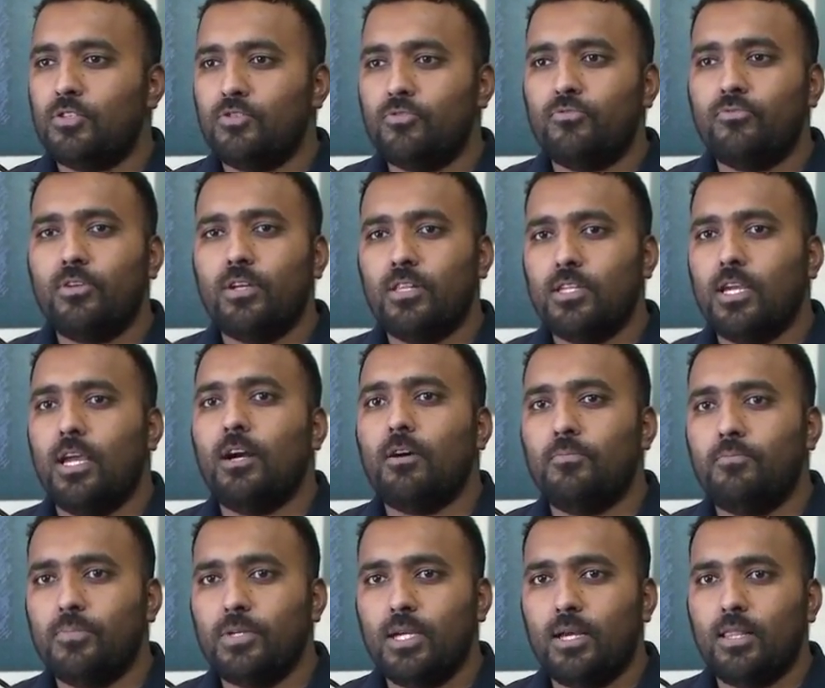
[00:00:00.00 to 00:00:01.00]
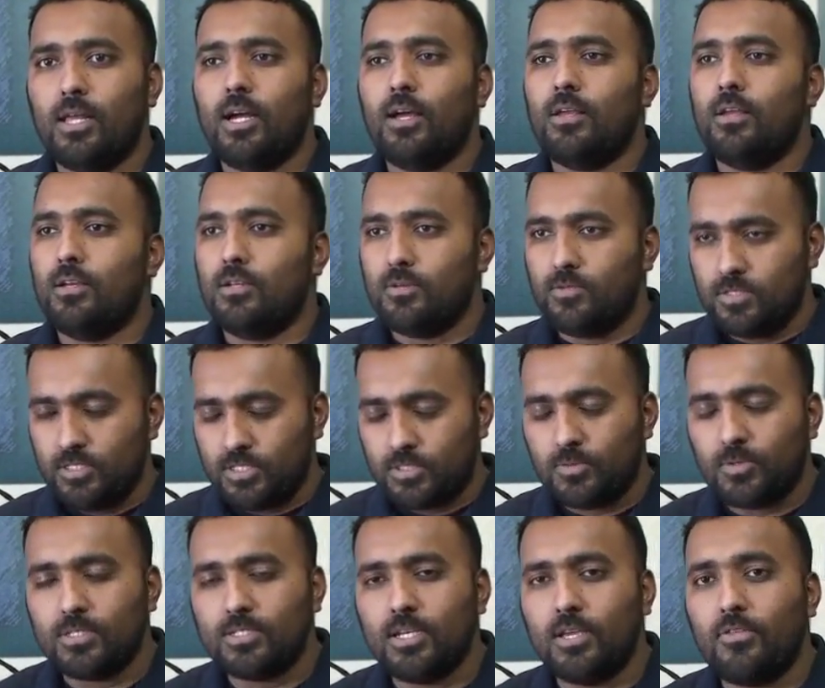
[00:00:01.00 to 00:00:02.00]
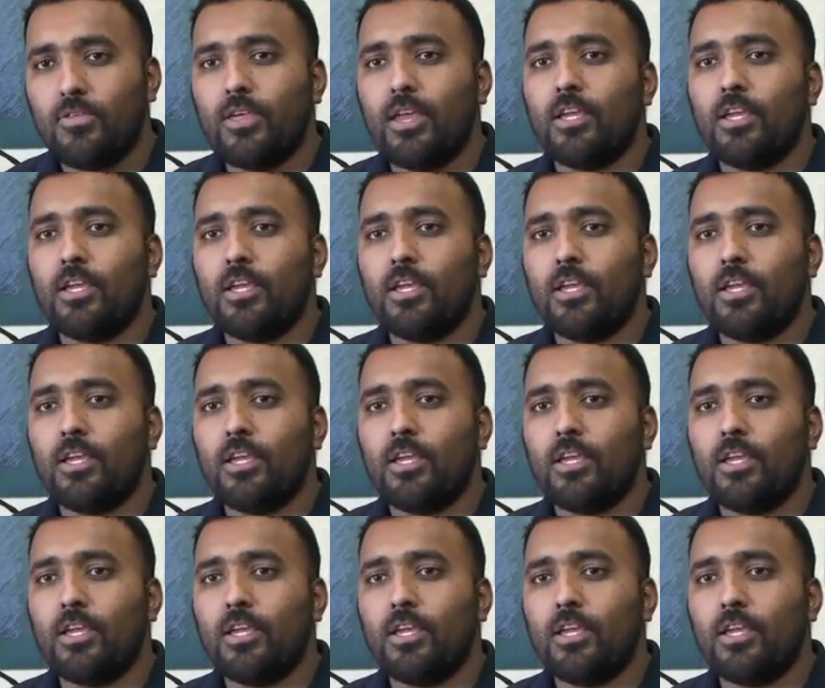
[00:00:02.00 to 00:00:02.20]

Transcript: You really helped me a lot. I just want to say